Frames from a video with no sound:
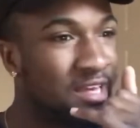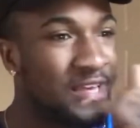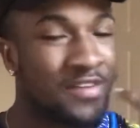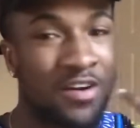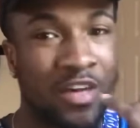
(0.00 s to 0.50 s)

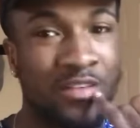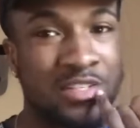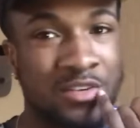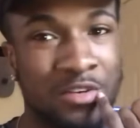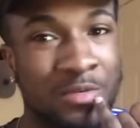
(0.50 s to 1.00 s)
If I don't give it
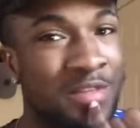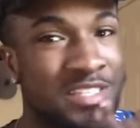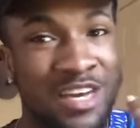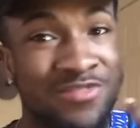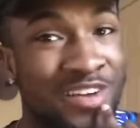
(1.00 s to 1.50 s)
to him, it's
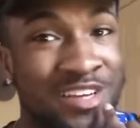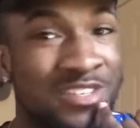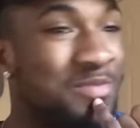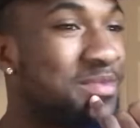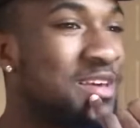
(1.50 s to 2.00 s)
not fair
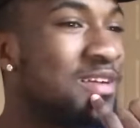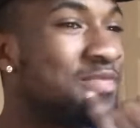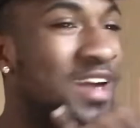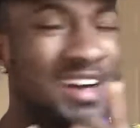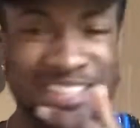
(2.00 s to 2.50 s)
to me.
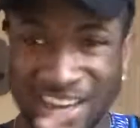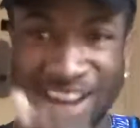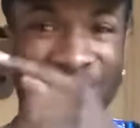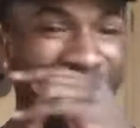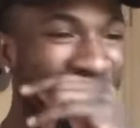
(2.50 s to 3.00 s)
That's all
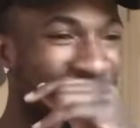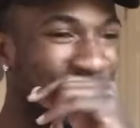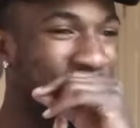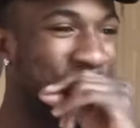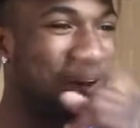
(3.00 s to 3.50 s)
kind of,
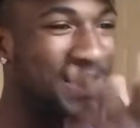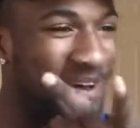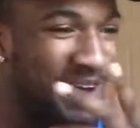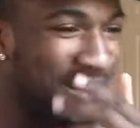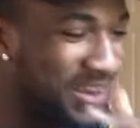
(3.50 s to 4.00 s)
oh, okay,
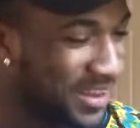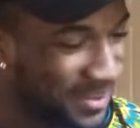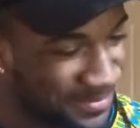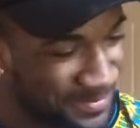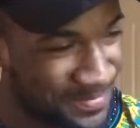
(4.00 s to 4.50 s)

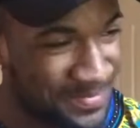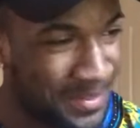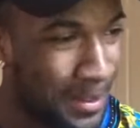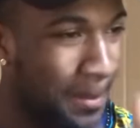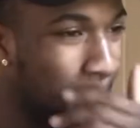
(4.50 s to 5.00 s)
up.
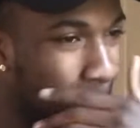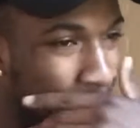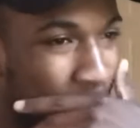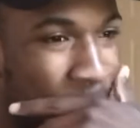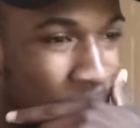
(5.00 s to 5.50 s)
Who
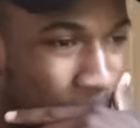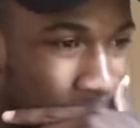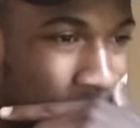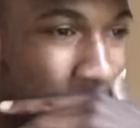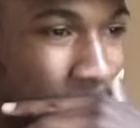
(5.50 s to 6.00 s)
finna
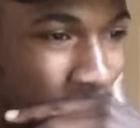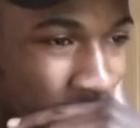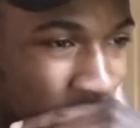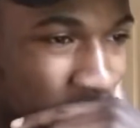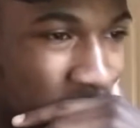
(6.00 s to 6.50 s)
marry me? I
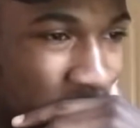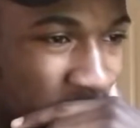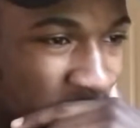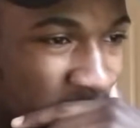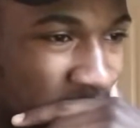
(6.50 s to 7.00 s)
think I'm gonna
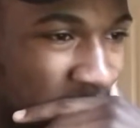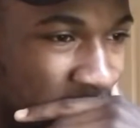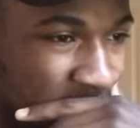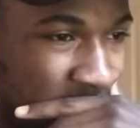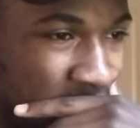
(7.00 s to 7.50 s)
be alone
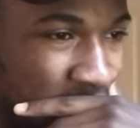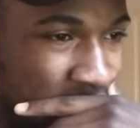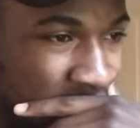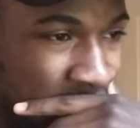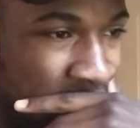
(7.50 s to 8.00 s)
till they
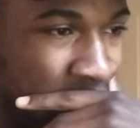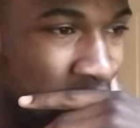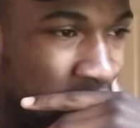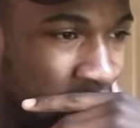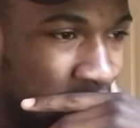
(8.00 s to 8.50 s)
bury me.
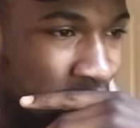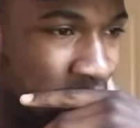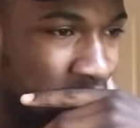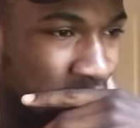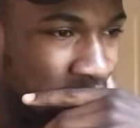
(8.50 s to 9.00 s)
Really, what you
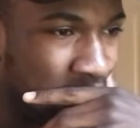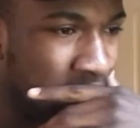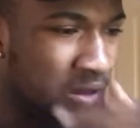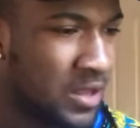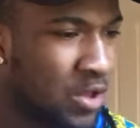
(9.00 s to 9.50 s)
talking
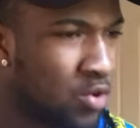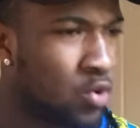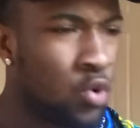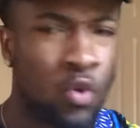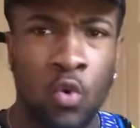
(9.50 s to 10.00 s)
about?
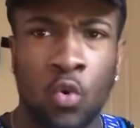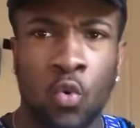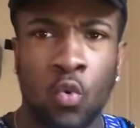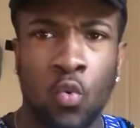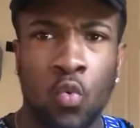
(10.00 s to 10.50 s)
Really?
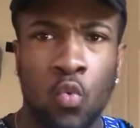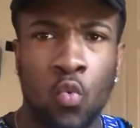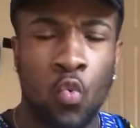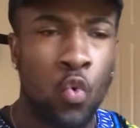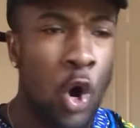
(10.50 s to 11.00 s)

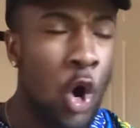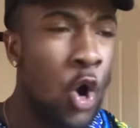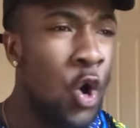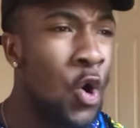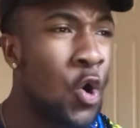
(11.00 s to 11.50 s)

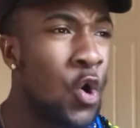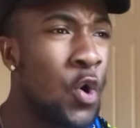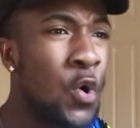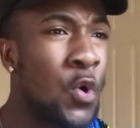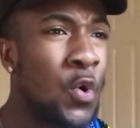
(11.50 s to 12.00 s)

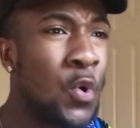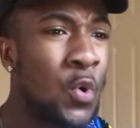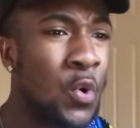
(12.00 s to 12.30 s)
Whoa.